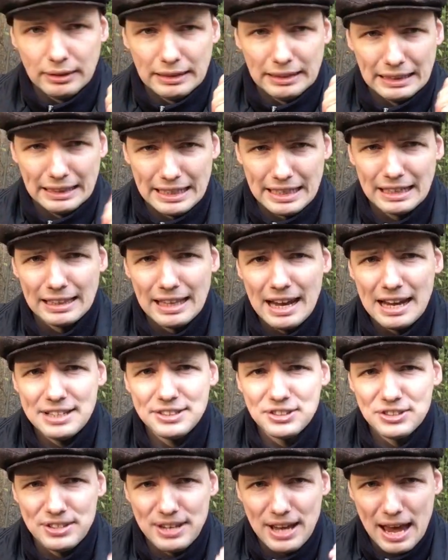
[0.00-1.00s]

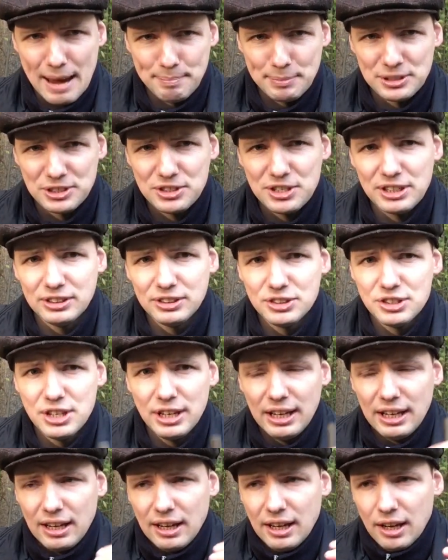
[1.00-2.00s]
legalized, apostilled,
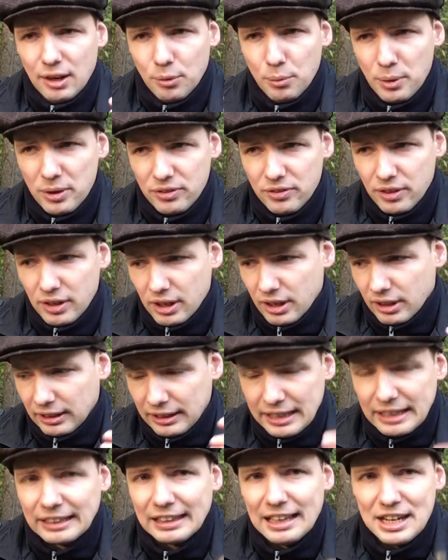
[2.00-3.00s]
with a
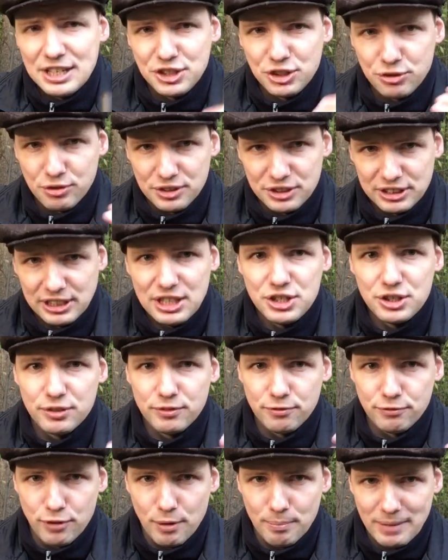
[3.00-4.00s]
legalized translation
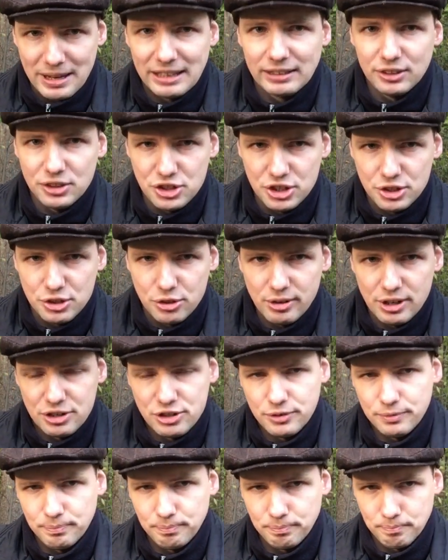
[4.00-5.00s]
from English into
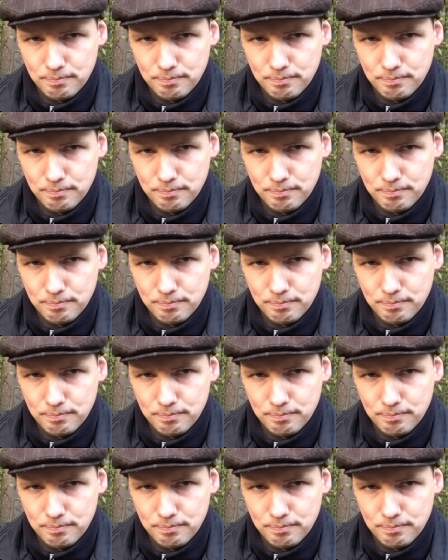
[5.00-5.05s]
Russian.